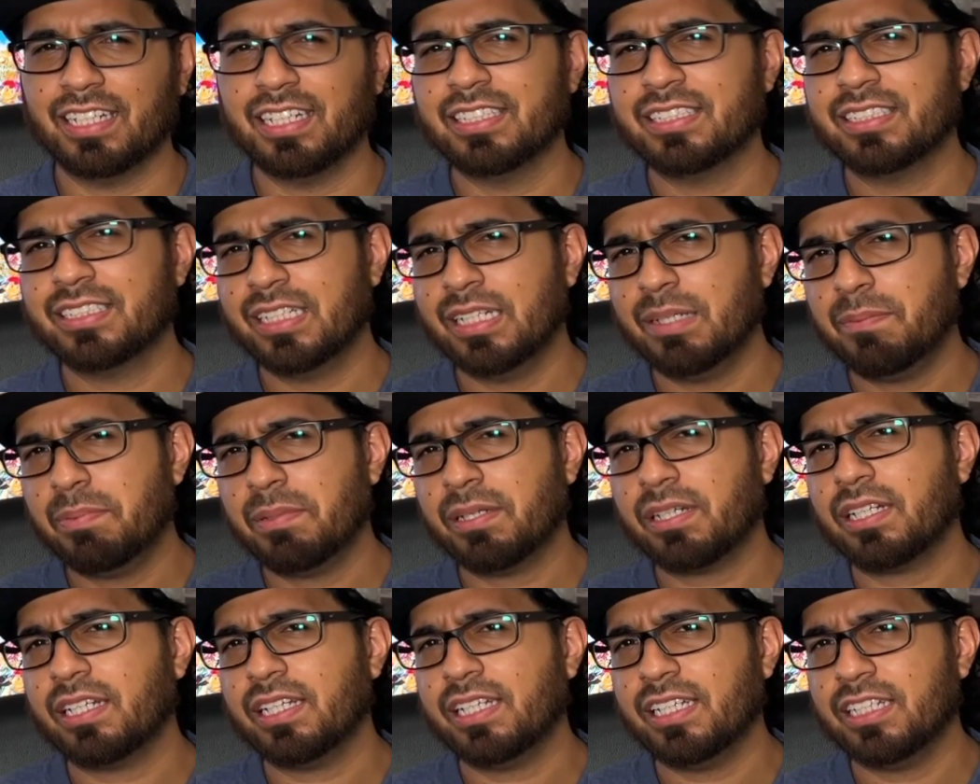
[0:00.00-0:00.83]
and
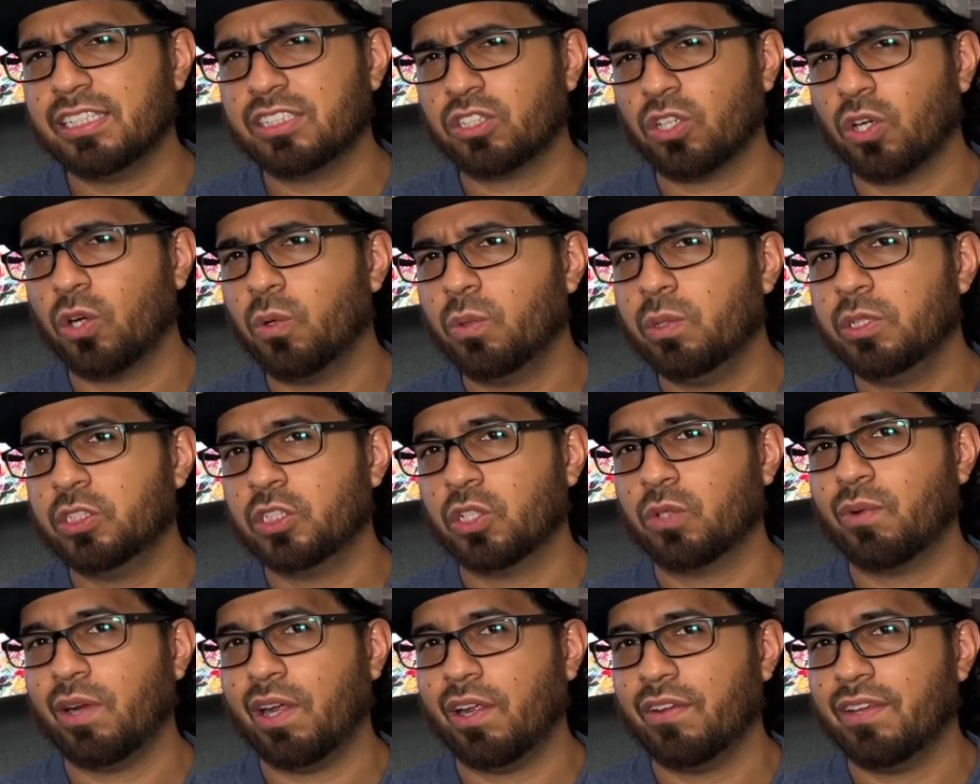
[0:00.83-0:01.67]
typically it's always
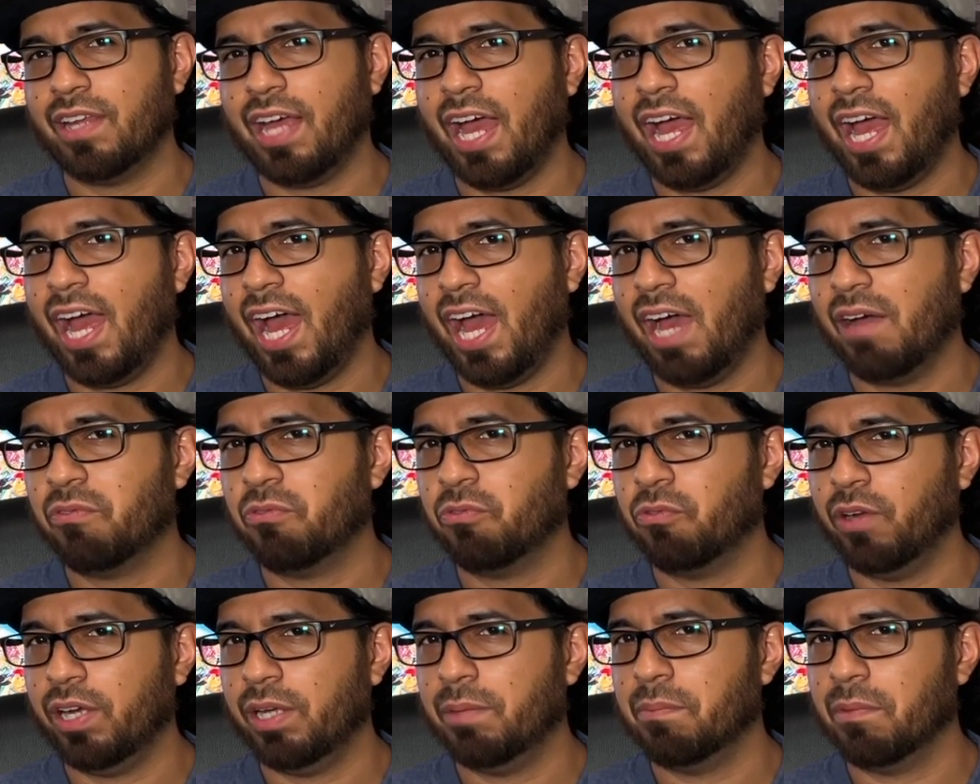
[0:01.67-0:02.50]
around that
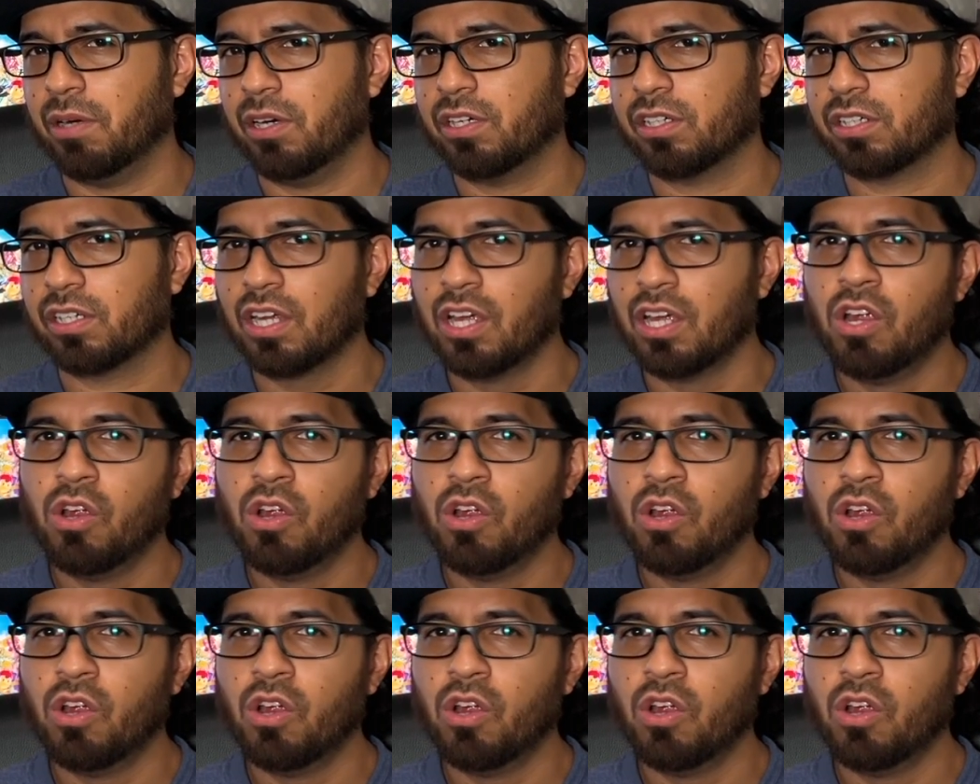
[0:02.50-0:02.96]
halfway mark.